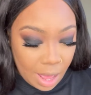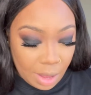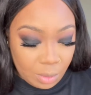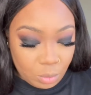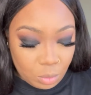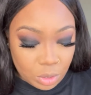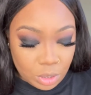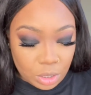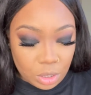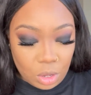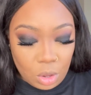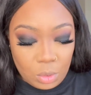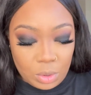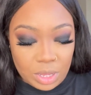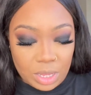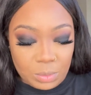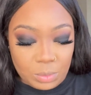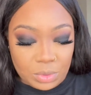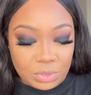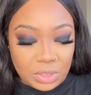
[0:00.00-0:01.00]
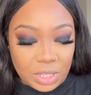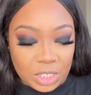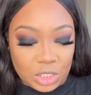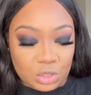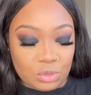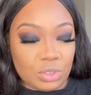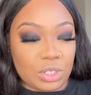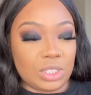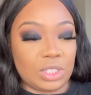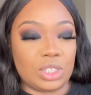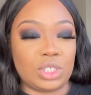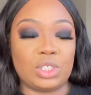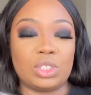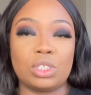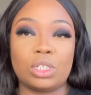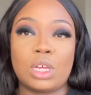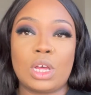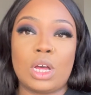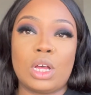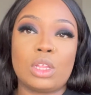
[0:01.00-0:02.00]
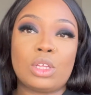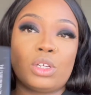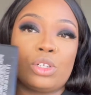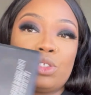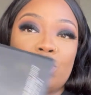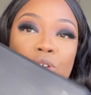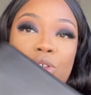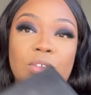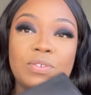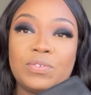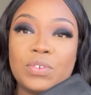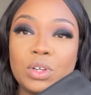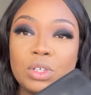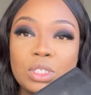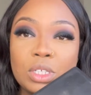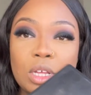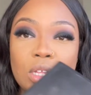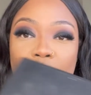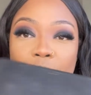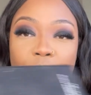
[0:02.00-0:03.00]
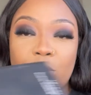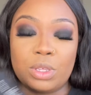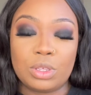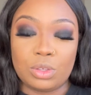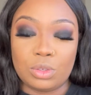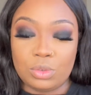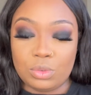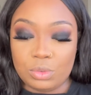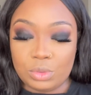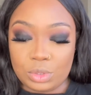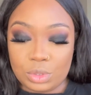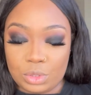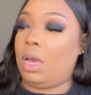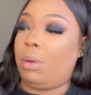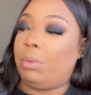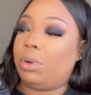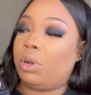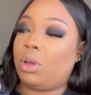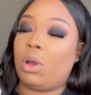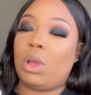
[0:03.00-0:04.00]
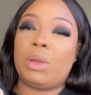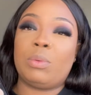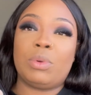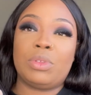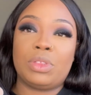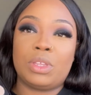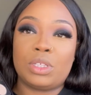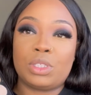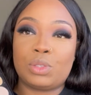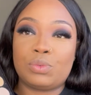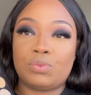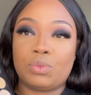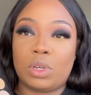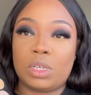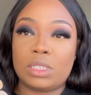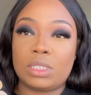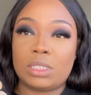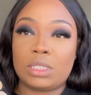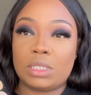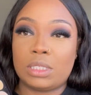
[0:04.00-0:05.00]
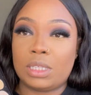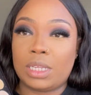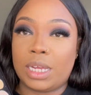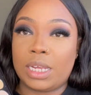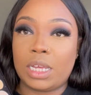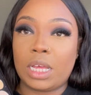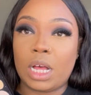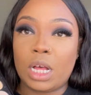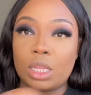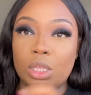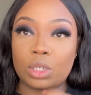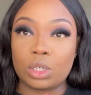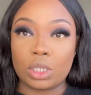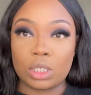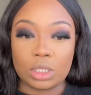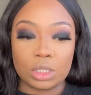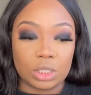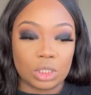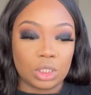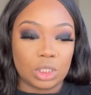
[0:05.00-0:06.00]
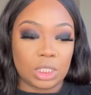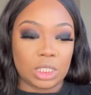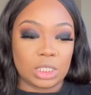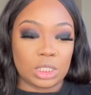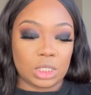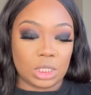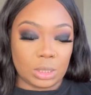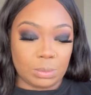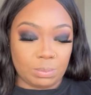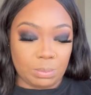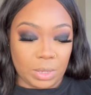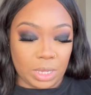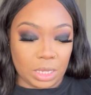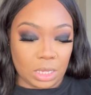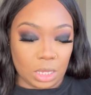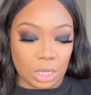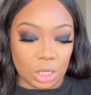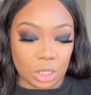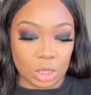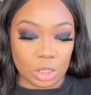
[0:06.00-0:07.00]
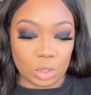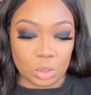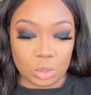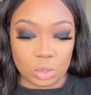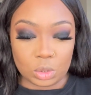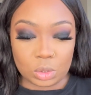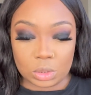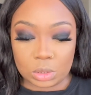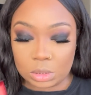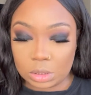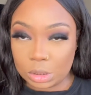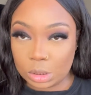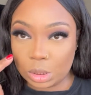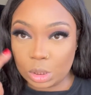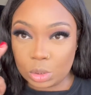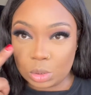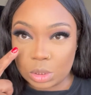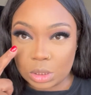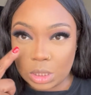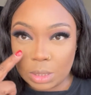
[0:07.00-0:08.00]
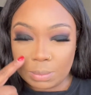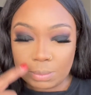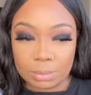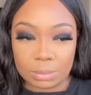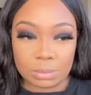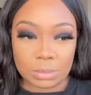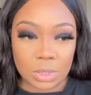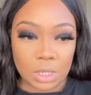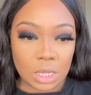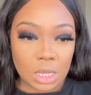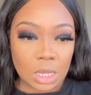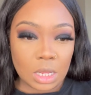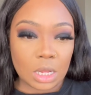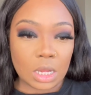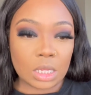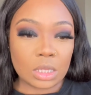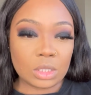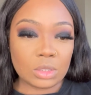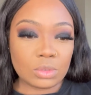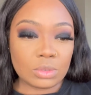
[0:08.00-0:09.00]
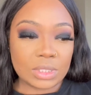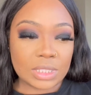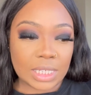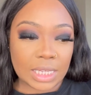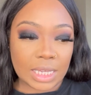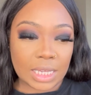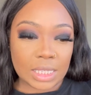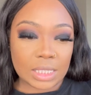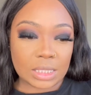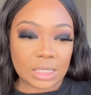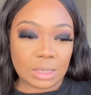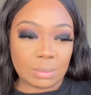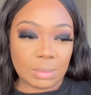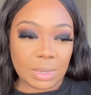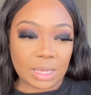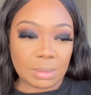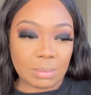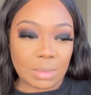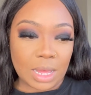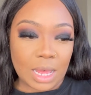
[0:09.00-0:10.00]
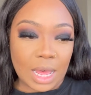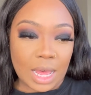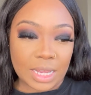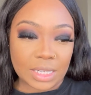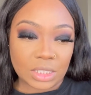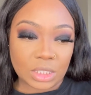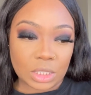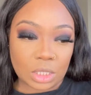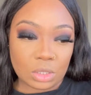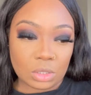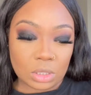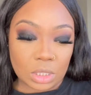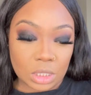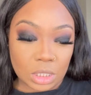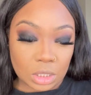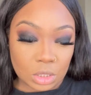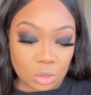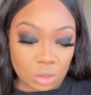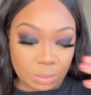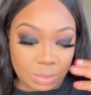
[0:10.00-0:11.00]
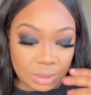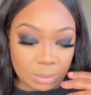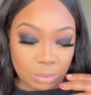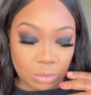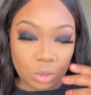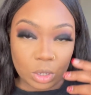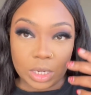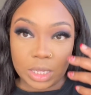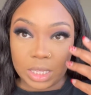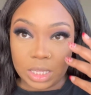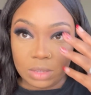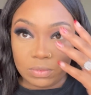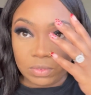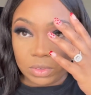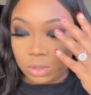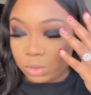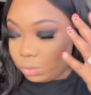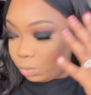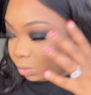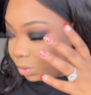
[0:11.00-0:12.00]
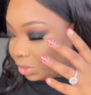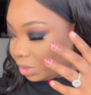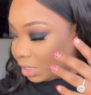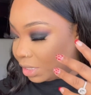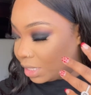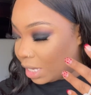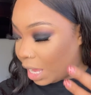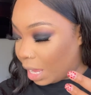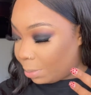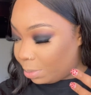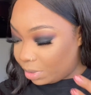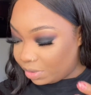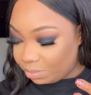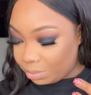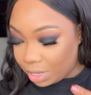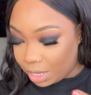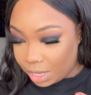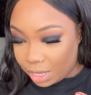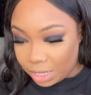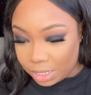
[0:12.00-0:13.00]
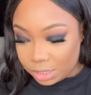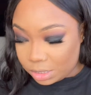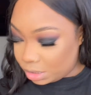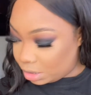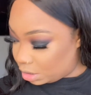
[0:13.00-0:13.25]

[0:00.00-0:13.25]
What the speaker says: want to go in with that transition color. You know, the first color we used, I want to go in with this rust light color just to make a little something, a little dance to make my eyeshadow look a little bit more even with the top of my eyes.